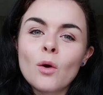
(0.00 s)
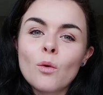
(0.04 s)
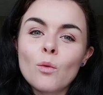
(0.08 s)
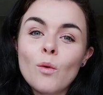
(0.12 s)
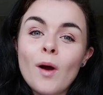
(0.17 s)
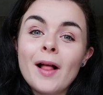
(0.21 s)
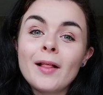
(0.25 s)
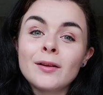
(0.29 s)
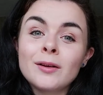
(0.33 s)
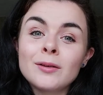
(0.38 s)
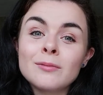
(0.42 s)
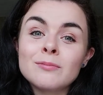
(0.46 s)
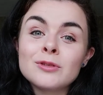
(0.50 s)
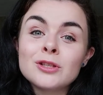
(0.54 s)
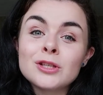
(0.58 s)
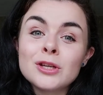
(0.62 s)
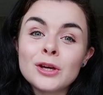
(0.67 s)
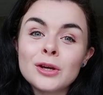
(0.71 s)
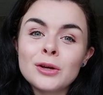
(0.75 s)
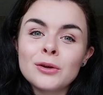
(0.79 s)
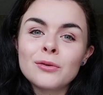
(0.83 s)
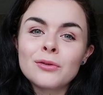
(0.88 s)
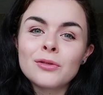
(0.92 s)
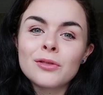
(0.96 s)
Welcome
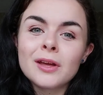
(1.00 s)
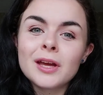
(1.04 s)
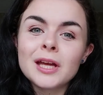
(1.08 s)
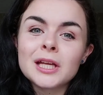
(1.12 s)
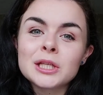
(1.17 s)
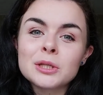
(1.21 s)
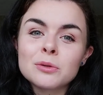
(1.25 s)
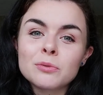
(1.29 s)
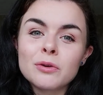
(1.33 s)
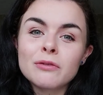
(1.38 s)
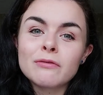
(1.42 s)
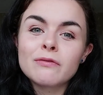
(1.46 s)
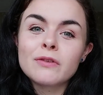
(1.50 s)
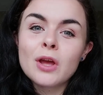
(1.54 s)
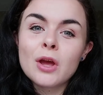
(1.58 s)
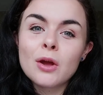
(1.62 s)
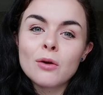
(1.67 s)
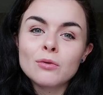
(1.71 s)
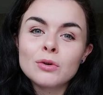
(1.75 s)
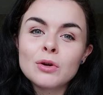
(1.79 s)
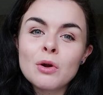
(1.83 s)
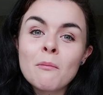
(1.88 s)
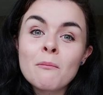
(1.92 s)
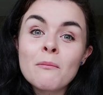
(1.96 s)
to Theatre Review
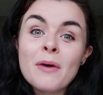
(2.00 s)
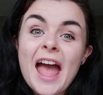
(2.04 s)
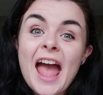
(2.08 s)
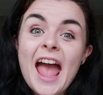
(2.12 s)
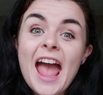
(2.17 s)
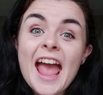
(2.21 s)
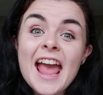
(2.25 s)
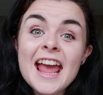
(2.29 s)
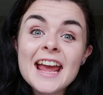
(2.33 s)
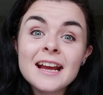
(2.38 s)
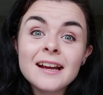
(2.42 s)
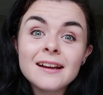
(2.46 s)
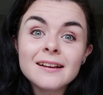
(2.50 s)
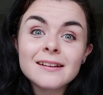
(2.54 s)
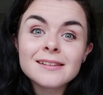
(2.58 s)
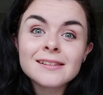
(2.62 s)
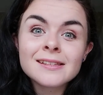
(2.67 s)
number 8.